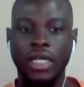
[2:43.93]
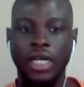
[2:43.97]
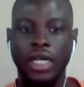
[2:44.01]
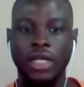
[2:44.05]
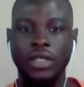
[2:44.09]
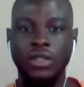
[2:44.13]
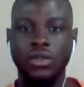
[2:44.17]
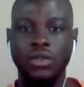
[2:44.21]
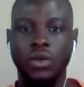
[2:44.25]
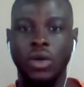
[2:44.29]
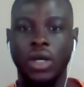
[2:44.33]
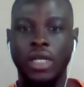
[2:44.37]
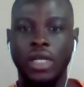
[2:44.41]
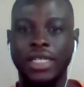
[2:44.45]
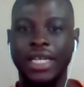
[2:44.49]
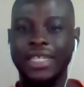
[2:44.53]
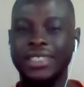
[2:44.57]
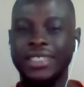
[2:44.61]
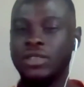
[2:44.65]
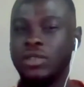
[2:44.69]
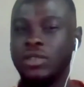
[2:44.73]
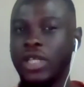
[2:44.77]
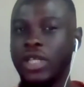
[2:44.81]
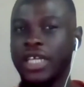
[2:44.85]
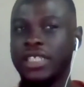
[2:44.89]
And
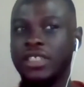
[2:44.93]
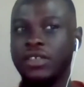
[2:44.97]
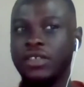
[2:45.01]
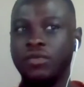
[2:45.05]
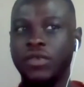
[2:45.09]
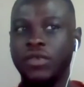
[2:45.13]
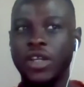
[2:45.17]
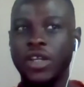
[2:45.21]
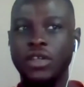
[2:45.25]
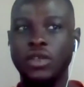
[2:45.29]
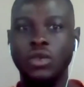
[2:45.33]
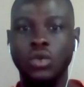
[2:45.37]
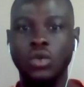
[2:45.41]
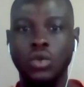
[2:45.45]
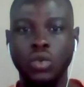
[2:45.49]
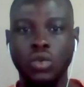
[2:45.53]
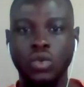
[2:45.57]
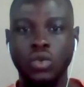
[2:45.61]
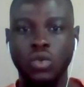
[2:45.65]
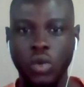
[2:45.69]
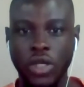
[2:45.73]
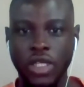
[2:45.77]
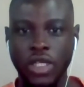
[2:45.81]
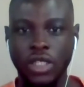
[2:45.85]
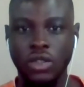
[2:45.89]
that's a very
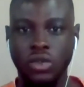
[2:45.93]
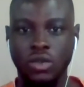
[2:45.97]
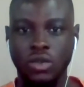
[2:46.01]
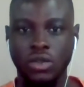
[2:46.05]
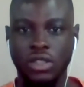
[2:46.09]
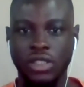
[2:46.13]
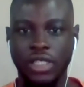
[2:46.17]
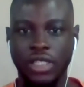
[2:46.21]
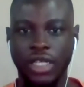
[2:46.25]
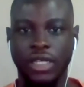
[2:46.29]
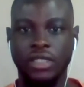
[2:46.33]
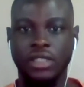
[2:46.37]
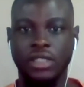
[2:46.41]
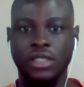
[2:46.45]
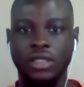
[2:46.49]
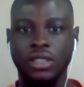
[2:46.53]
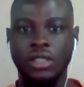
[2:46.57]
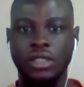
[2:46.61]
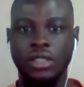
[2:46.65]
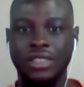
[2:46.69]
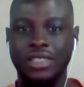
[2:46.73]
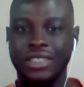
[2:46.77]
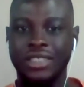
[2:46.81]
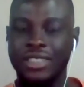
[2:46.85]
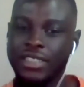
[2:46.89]
good way to start.
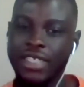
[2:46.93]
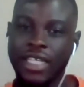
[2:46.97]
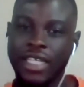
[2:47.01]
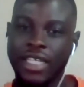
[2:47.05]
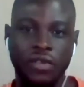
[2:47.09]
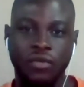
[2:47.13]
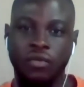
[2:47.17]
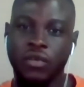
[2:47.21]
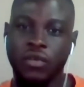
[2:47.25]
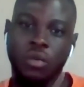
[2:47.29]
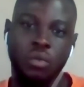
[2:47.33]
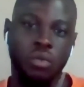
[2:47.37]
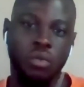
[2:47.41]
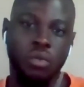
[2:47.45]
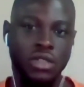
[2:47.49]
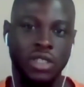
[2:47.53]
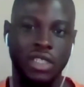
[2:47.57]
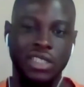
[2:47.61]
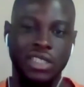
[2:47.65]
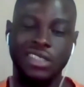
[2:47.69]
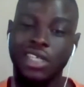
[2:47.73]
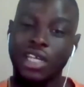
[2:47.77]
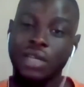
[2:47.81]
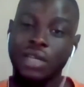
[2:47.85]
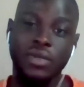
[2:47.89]
Design a fake
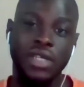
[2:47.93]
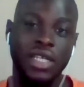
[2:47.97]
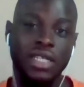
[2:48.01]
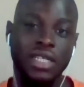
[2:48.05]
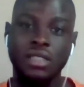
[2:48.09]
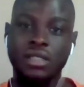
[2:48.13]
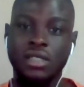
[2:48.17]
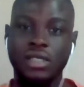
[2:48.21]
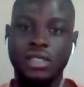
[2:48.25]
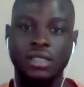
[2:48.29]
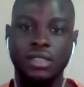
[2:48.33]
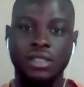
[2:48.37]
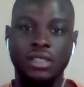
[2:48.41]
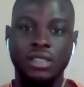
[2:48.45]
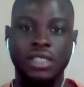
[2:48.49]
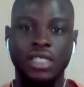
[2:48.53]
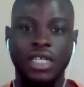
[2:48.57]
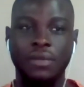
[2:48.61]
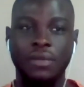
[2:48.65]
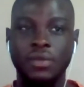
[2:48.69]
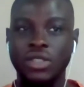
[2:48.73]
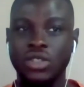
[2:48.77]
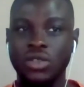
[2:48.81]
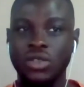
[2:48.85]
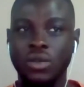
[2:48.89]
project. It can be anything. It
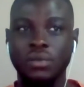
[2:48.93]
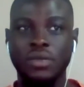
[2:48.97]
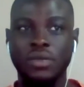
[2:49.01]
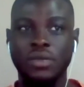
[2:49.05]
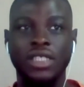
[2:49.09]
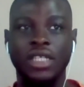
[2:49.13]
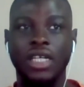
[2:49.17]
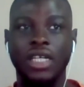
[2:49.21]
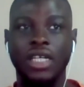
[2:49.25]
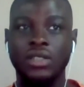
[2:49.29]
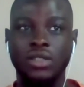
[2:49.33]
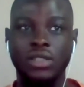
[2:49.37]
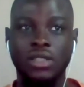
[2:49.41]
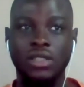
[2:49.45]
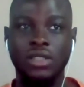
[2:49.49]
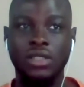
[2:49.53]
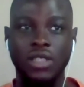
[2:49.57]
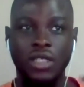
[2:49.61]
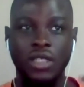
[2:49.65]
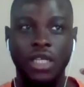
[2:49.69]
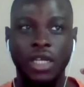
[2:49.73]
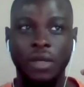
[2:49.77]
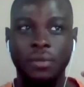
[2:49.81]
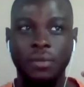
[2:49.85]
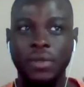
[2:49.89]
can be something
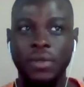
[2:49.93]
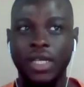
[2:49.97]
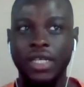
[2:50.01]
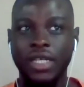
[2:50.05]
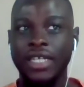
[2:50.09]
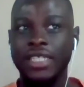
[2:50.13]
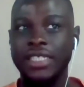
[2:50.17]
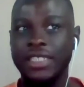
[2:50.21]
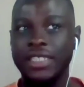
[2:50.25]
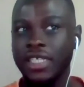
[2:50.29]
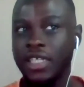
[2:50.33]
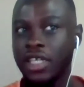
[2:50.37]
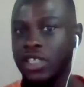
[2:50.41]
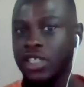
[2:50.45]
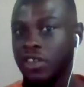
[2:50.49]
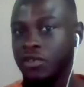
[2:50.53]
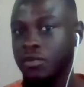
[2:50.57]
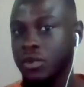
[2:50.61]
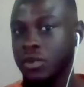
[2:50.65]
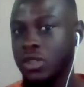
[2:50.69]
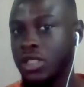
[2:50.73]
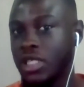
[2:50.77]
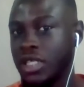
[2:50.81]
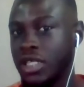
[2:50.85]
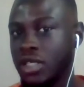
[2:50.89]
it can be an idea that you have
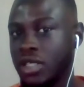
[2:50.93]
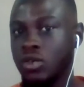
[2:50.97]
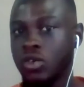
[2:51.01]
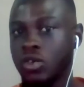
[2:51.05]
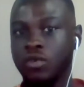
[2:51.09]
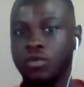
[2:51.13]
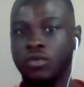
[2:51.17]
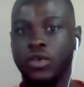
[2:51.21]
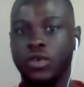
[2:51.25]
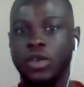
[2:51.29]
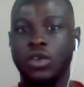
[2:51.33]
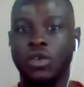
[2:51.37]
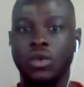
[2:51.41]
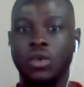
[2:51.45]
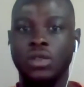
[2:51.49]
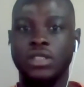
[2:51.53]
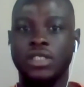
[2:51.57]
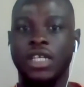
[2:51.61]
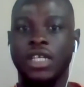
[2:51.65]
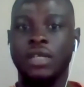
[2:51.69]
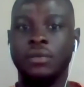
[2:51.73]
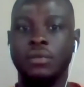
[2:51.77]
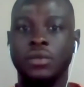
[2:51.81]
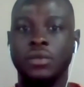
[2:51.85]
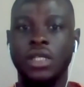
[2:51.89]
been thinking of for a long
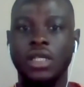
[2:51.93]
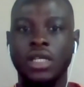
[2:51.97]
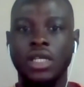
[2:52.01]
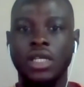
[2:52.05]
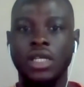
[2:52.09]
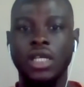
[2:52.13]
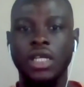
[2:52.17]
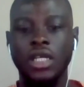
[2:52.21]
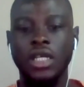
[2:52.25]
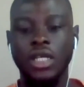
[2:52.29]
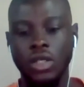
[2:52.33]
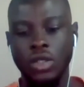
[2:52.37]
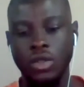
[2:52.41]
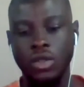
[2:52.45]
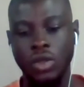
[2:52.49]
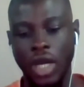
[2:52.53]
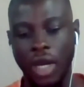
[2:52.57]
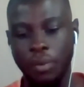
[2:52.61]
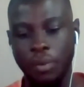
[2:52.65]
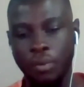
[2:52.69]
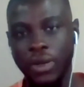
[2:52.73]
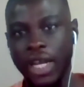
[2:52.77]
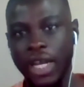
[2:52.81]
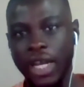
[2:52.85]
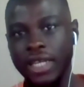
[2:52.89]
time.
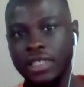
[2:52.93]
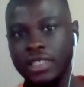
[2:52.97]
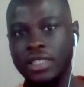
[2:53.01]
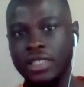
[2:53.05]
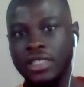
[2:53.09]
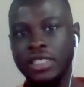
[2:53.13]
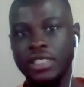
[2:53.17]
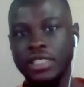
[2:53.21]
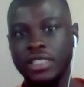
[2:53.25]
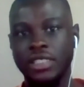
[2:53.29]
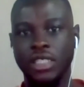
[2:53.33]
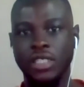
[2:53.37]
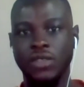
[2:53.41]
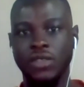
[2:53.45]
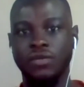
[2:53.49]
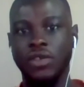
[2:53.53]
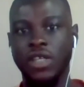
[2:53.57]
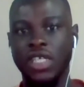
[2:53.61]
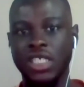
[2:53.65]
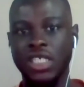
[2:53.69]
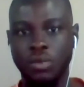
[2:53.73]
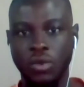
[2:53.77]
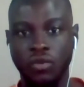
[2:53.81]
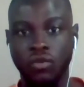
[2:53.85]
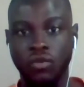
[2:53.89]
Apply the things that you
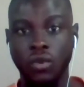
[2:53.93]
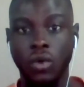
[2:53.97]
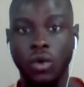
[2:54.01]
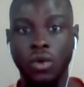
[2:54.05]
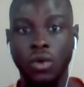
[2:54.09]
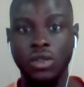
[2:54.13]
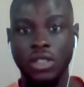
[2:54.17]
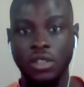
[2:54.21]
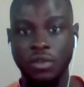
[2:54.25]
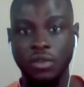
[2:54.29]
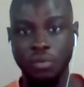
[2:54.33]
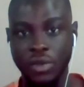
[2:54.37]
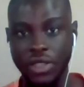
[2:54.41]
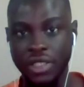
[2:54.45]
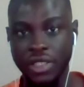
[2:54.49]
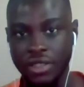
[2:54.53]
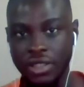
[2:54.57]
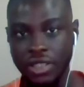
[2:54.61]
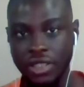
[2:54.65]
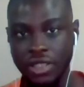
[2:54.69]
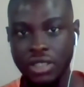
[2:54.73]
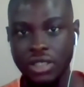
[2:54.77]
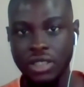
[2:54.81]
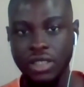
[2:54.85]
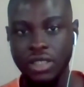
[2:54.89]
learned before, the
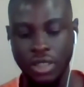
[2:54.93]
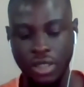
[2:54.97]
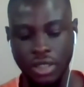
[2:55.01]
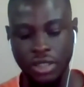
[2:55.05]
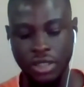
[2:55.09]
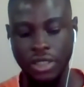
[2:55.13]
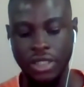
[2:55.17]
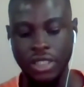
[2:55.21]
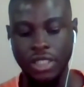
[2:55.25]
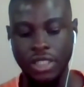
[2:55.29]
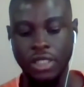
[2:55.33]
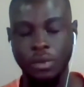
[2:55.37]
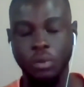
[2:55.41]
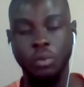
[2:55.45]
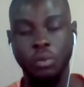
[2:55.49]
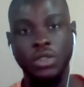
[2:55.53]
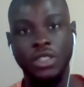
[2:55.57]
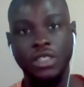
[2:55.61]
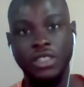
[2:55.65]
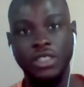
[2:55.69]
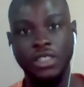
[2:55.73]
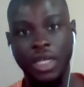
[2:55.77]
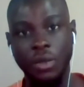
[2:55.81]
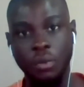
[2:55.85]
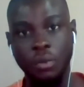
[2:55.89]
basics, the
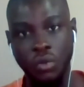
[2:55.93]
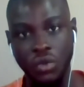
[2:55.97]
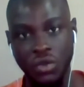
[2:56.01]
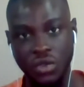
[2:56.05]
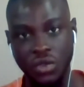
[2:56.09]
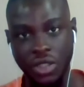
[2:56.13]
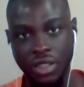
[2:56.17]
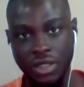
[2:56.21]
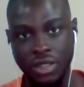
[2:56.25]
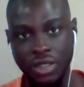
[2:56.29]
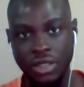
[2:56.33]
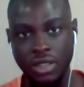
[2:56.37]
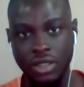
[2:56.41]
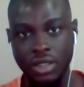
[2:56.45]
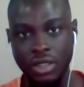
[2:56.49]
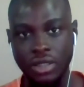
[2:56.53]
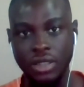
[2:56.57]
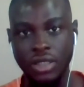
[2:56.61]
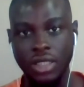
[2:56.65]
design processes,